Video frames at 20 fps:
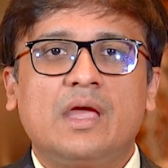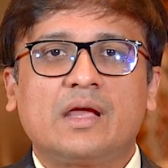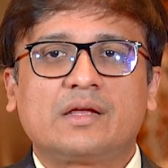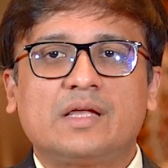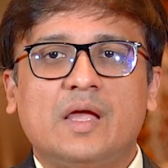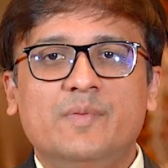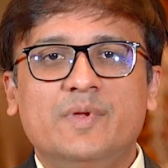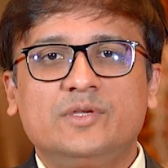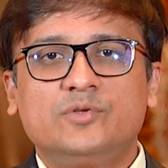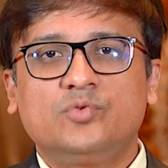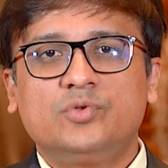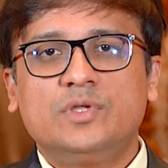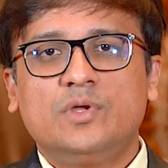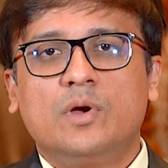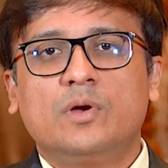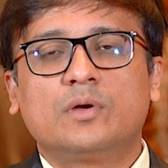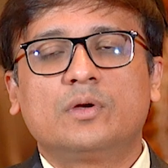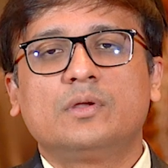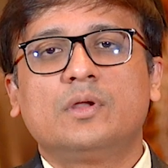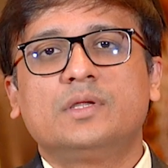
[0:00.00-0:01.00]
Coming to the
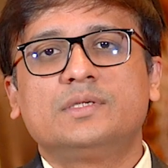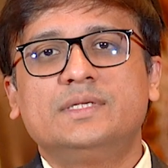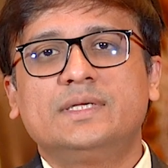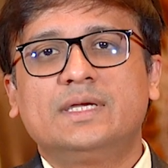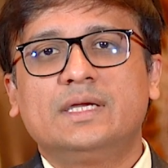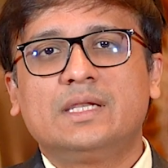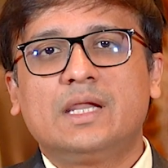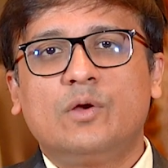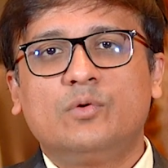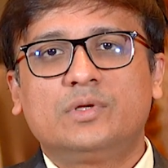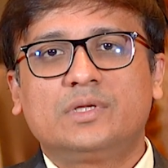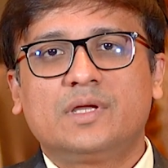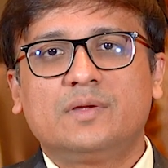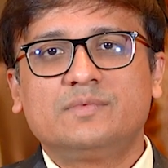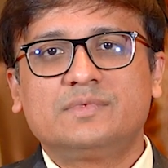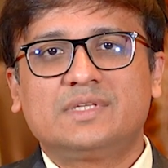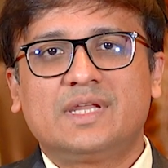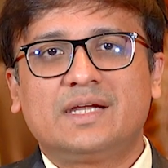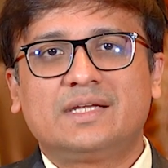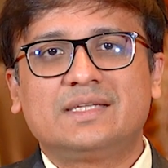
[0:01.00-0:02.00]
oncological
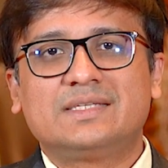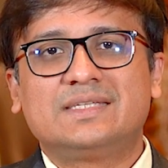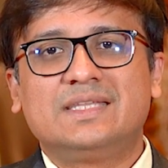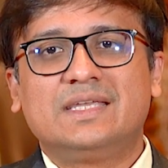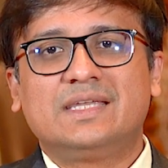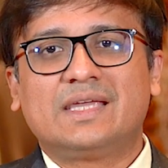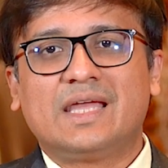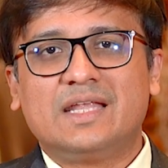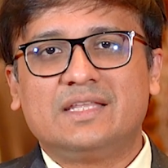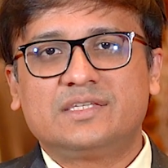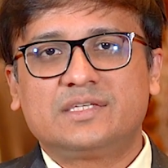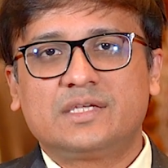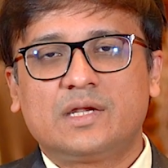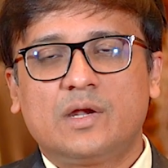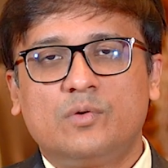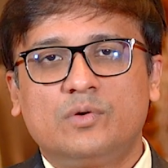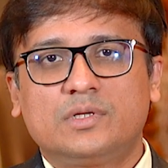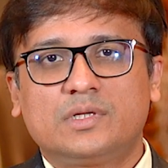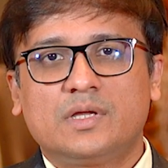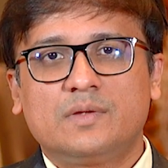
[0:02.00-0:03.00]
outcomes, that is the cancer
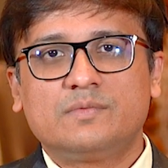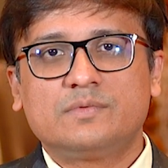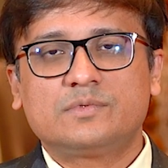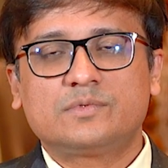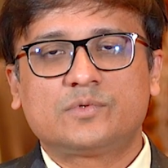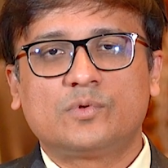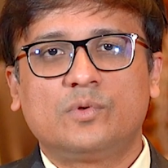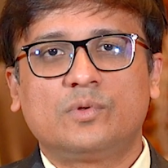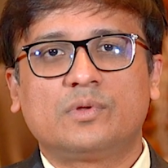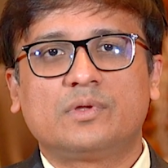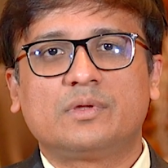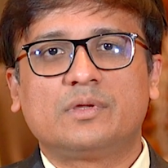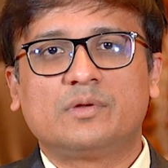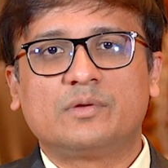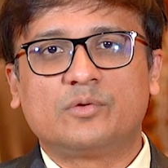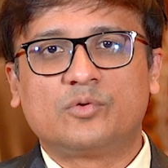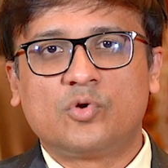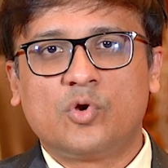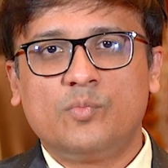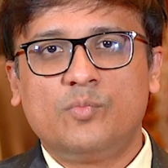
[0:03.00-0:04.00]
outcomes. So
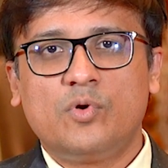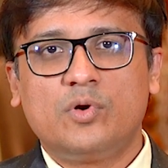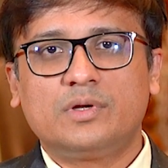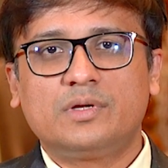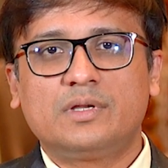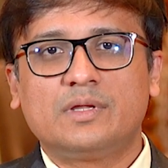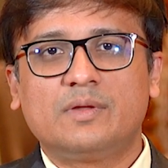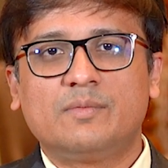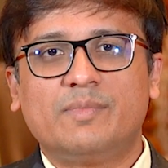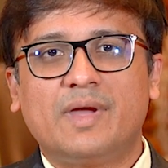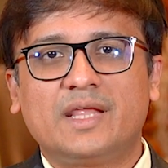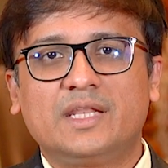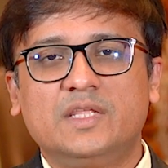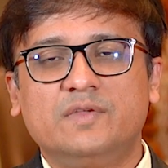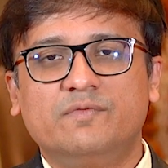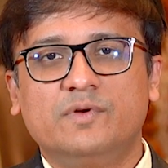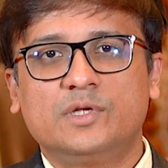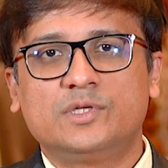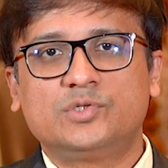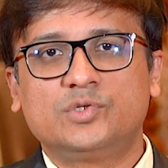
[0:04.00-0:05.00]
robot, by
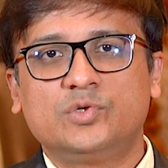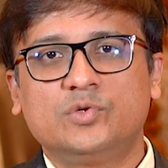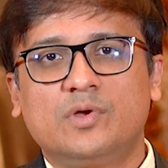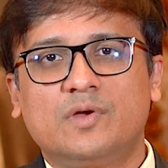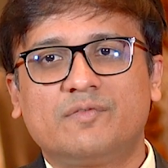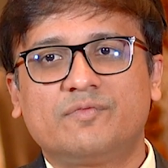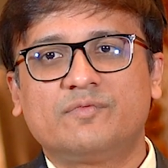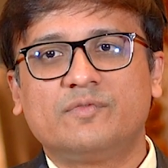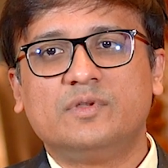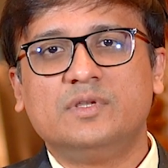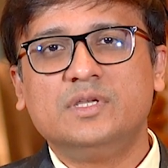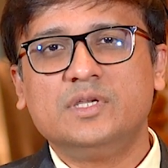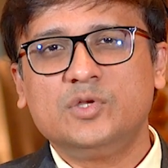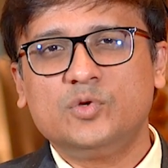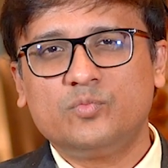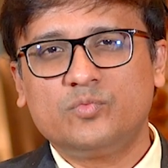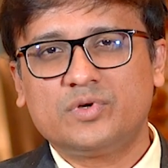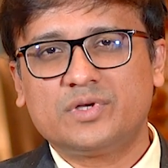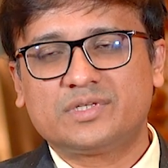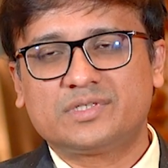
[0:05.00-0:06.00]
the virtue of
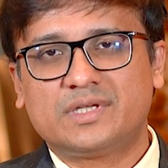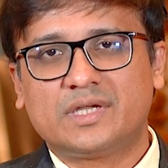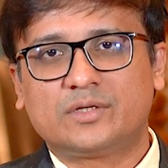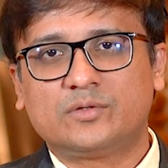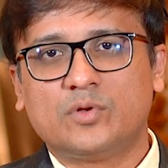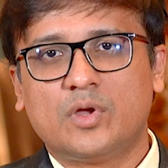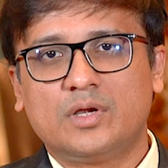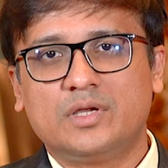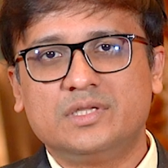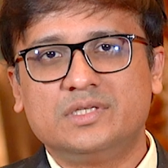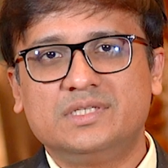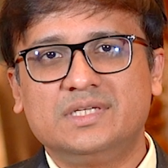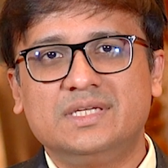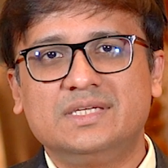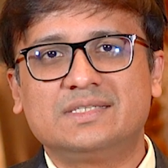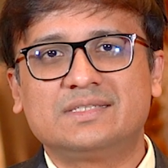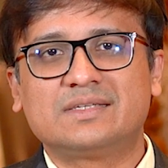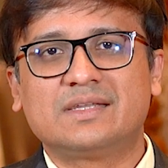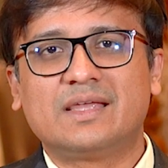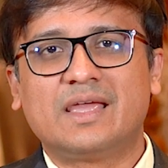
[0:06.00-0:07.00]
numerous
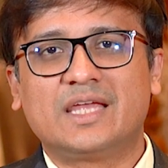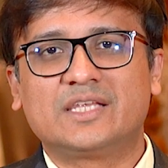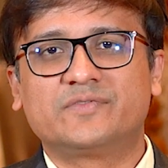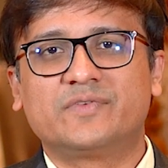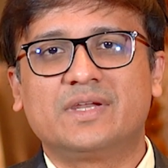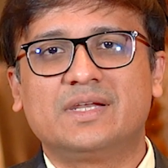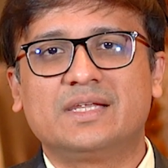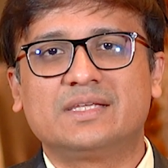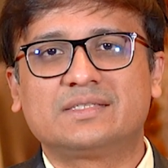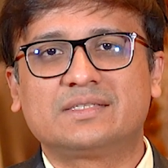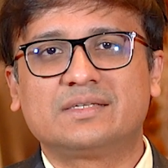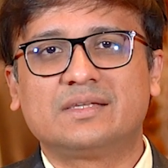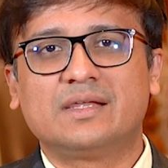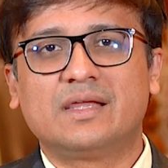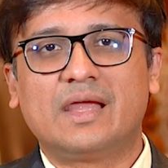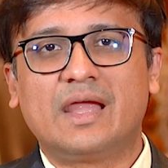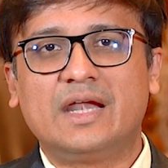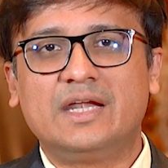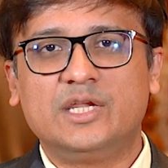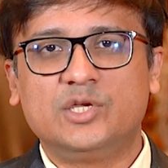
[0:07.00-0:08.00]
technologies as well as
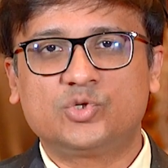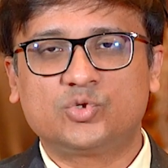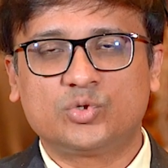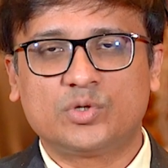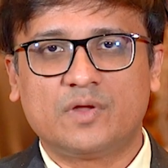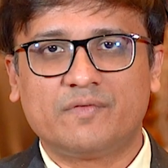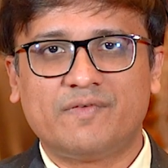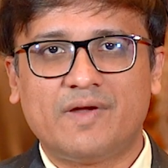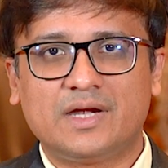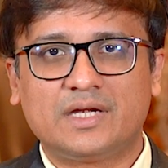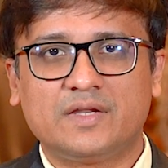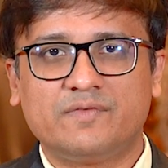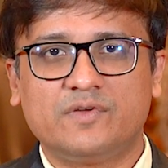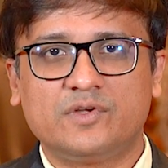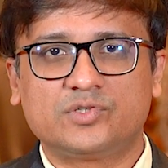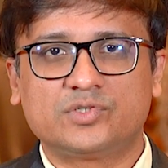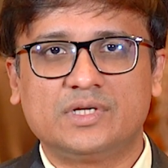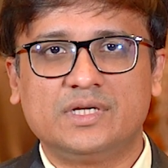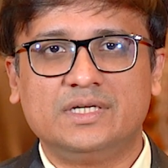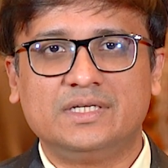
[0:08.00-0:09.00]
addition of
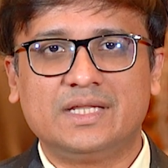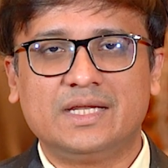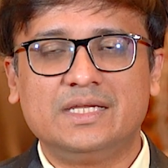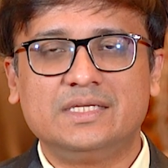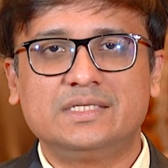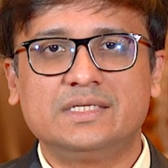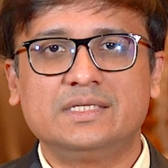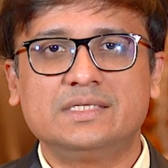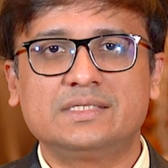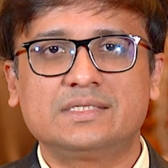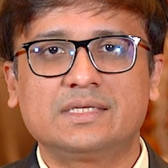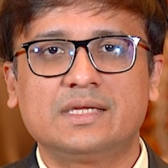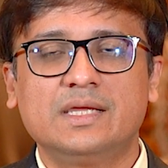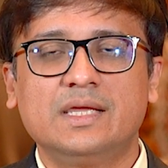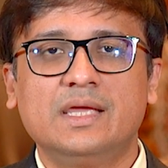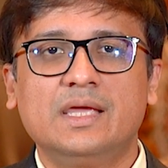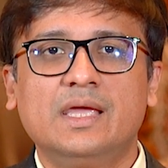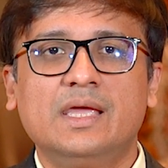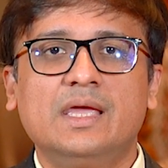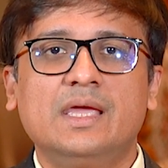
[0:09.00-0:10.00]
artificial intelligence,
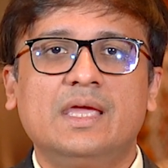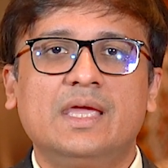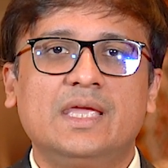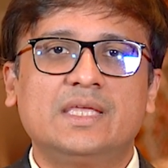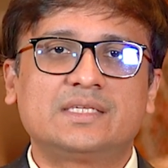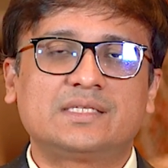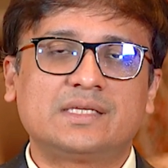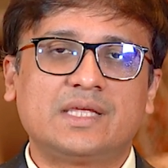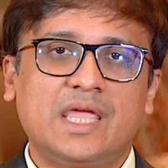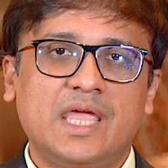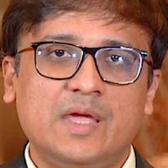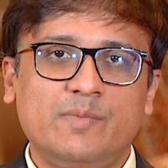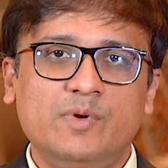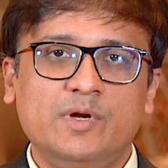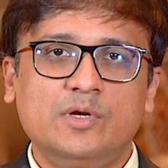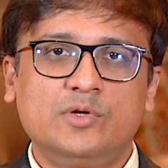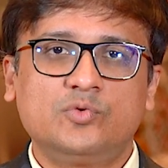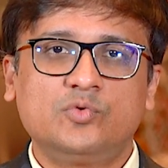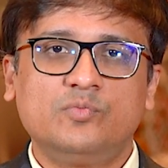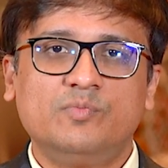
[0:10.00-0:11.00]
is
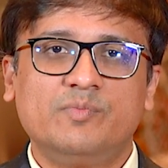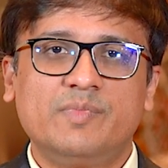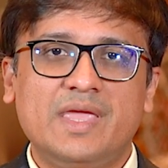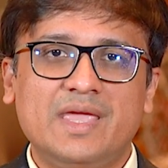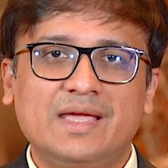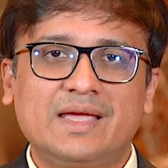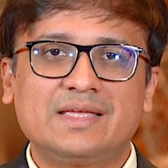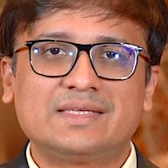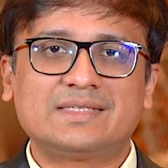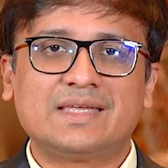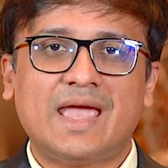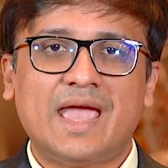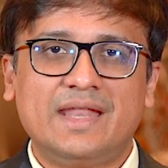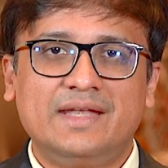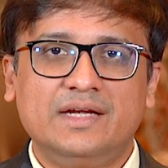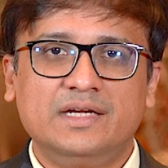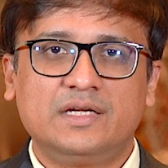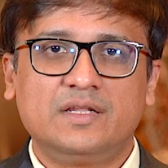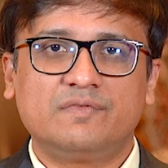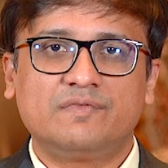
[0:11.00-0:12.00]
able to make us
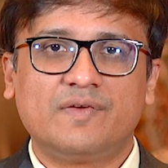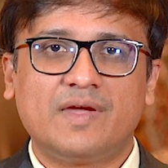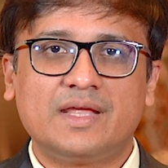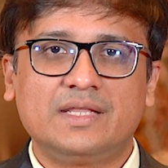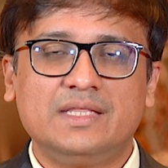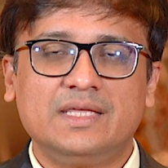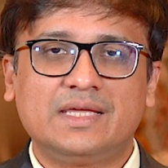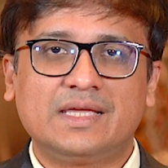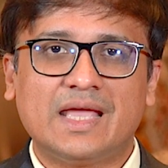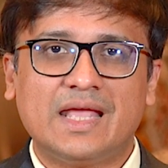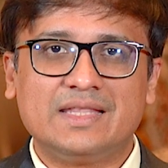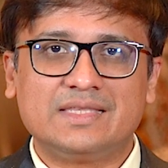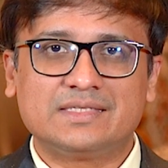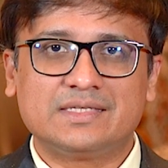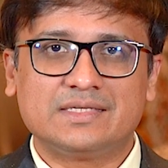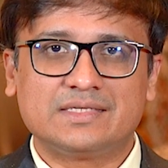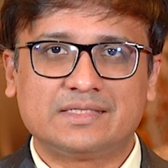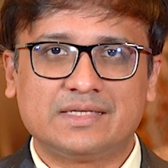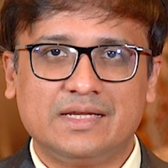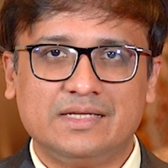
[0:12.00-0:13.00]
identify the
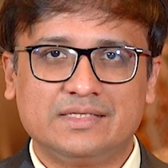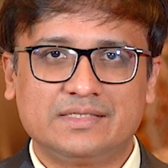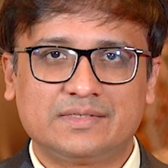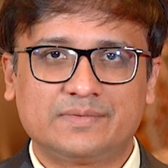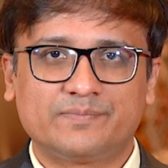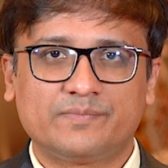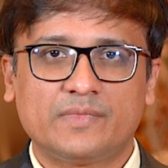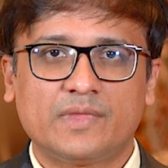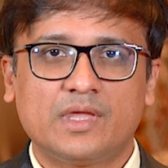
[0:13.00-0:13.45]
cancer cells.